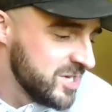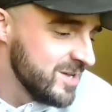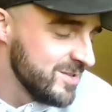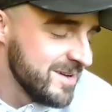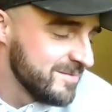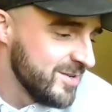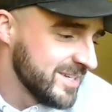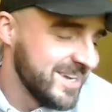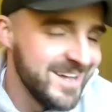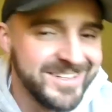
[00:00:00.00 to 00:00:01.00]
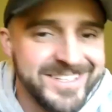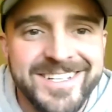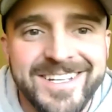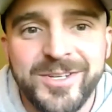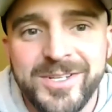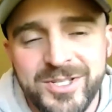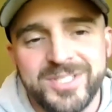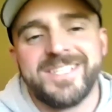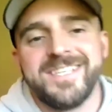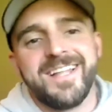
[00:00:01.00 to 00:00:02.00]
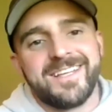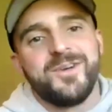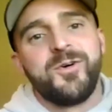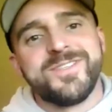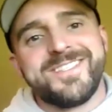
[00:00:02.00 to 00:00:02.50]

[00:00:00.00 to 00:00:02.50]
jail on a fucking island, and you can just see like the whole